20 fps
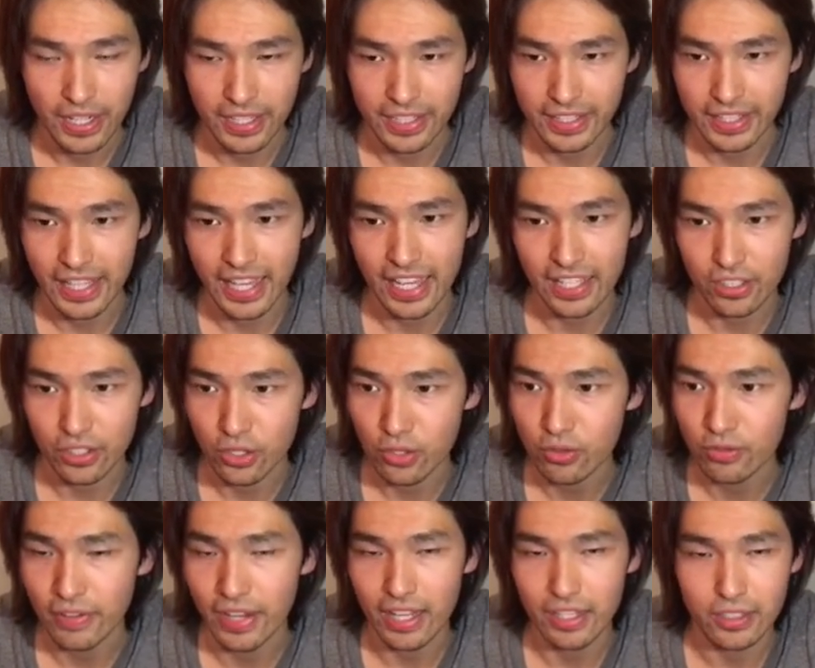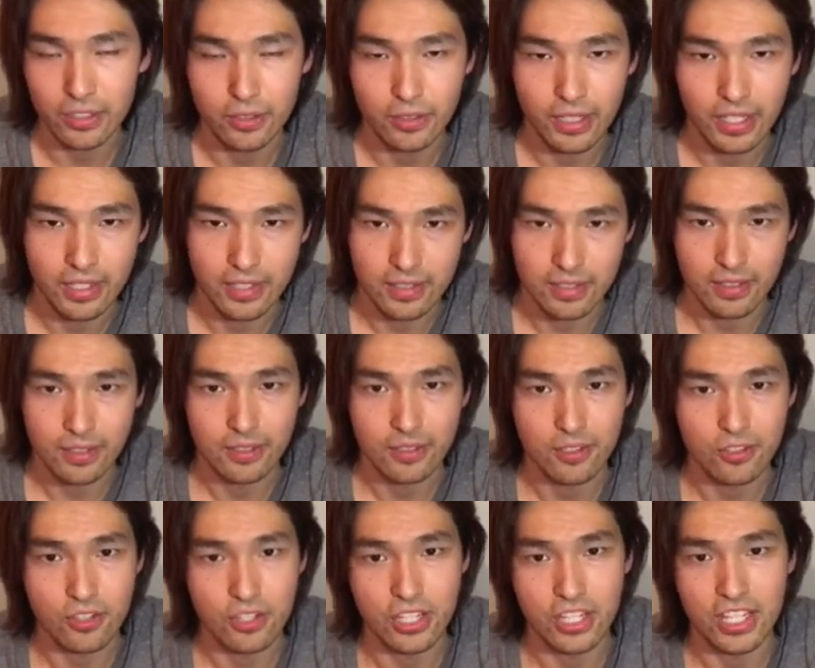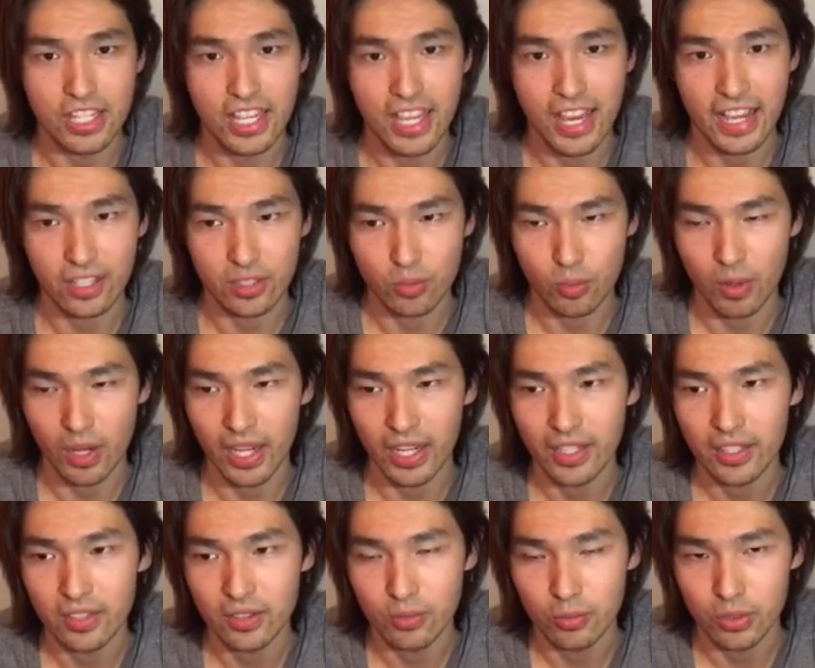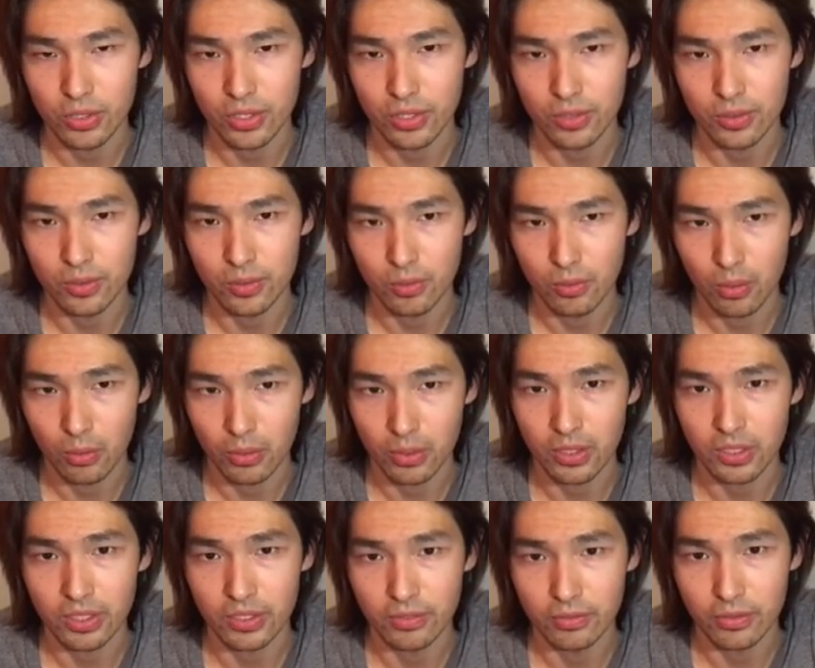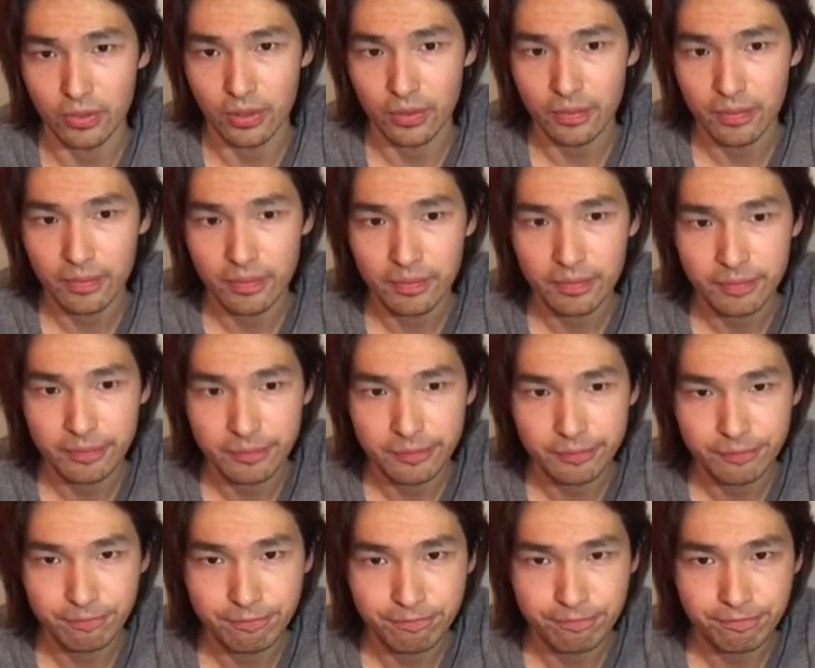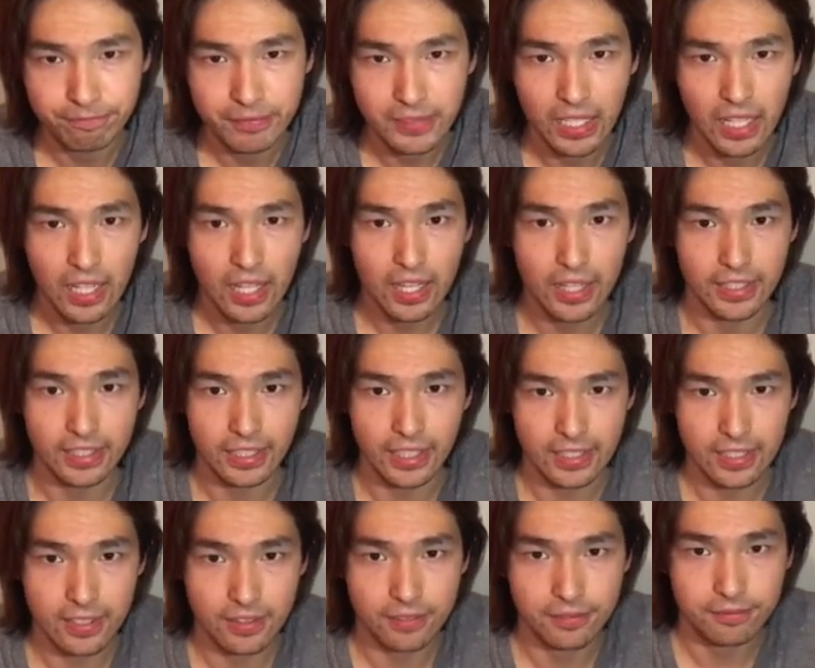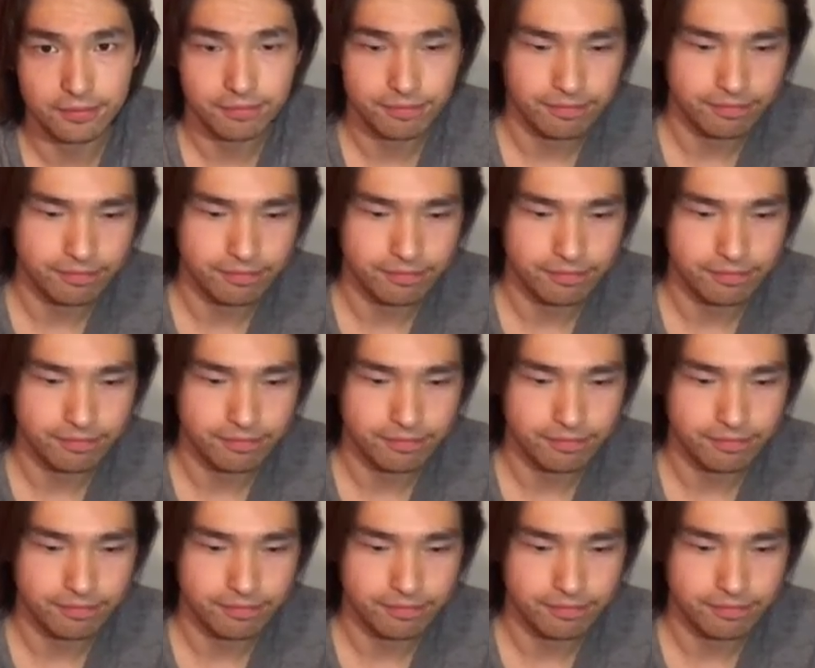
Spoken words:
and that new value is gxy, which is what we're looking for. I think that's it.